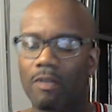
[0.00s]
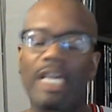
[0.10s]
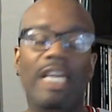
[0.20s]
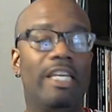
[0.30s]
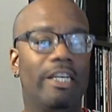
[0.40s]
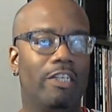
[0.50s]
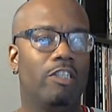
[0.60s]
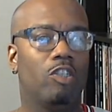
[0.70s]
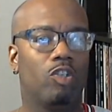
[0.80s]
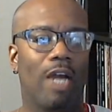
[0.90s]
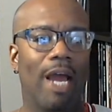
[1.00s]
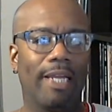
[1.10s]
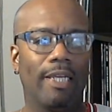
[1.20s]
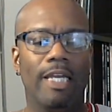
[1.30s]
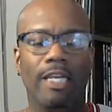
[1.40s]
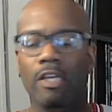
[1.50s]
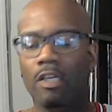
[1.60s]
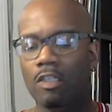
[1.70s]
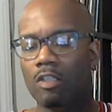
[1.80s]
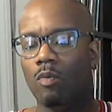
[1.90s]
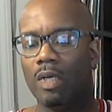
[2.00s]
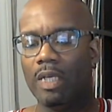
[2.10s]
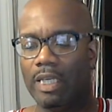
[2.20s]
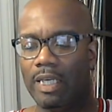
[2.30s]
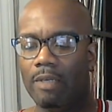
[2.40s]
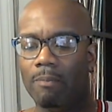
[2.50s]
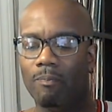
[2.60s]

India is the track. India is the one to get.